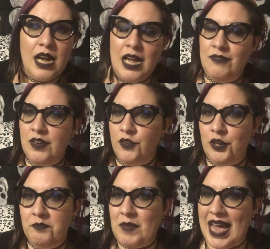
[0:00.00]
I've
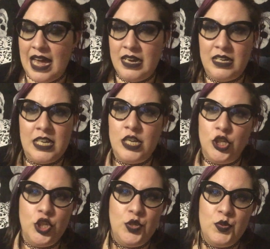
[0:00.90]
never had any
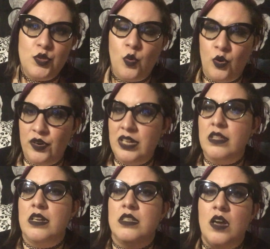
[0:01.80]
issues ordering
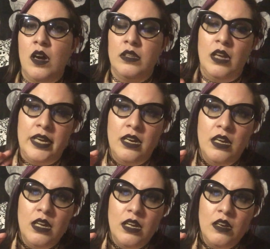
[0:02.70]
things online
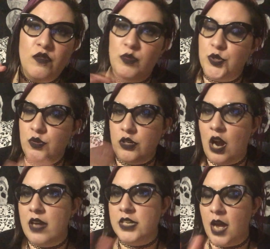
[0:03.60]
from Torrid or
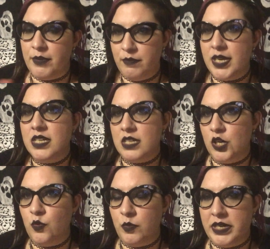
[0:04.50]
Hot Topic because I
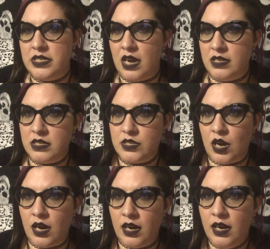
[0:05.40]
know where my sizes
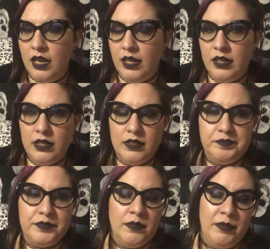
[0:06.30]
are.
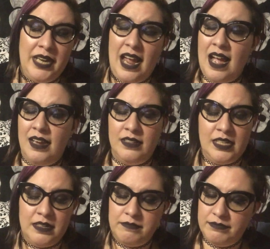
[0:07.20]
But I
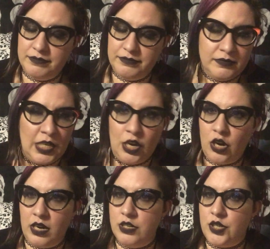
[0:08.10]
highly
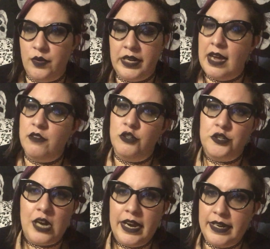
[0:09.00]
encourage going out and
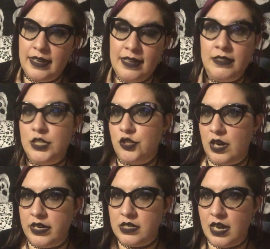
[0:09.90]
at least
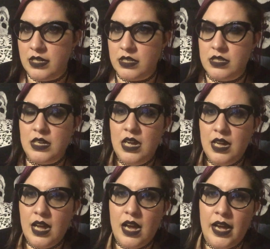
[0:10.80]
trying sizes.
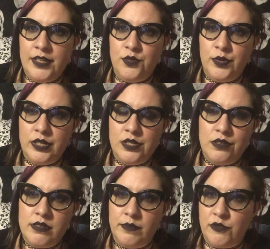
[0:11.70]
I do want to
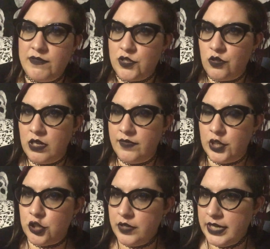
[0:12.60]
do some thrift store
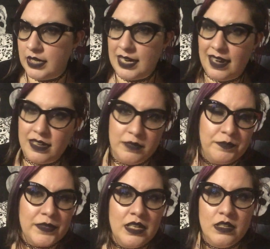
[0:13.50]
adventuring and kind of
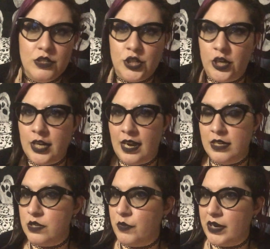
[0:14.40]
show you
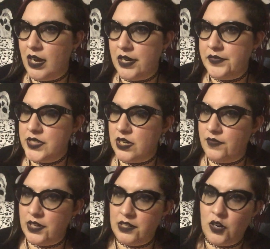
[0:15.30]
guys what kind of
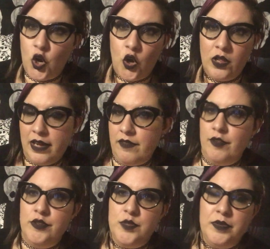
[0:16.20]
stuff I can haul out of
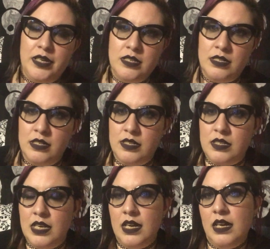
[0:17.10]
those
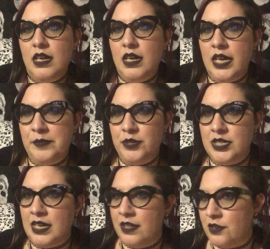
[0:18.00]
places and put
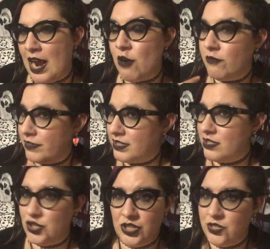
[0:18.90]
together
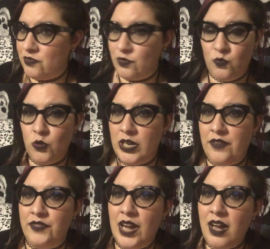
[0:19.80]
outfits just from what
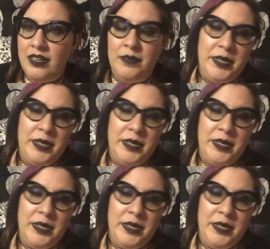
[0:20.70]
I've gotten.